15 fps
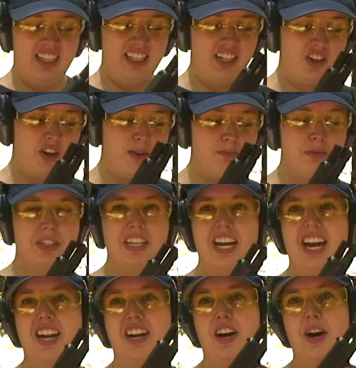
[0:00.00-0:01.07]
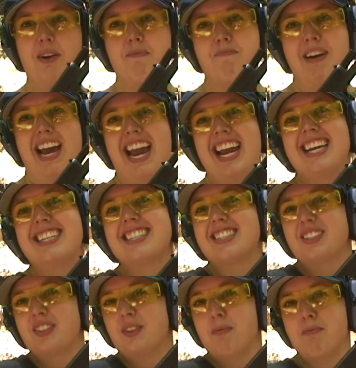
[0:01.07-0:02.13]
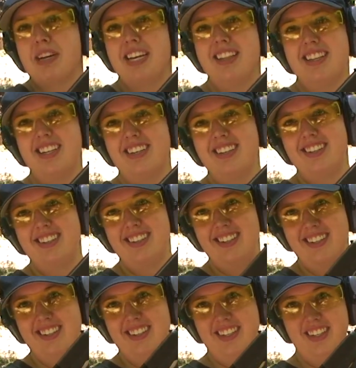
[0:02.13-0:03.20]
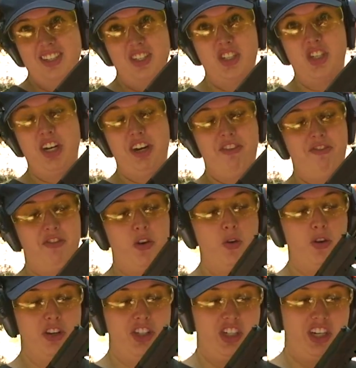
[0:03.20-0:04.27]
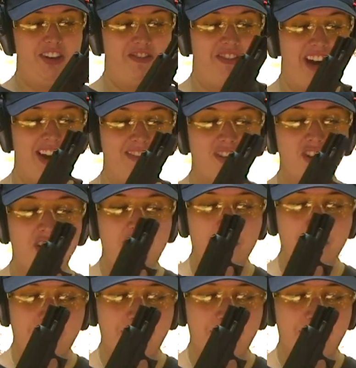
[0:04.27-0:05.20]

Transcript: The grips kind of hurt my hands a little bit. The Gen 4, Gen 5 grip,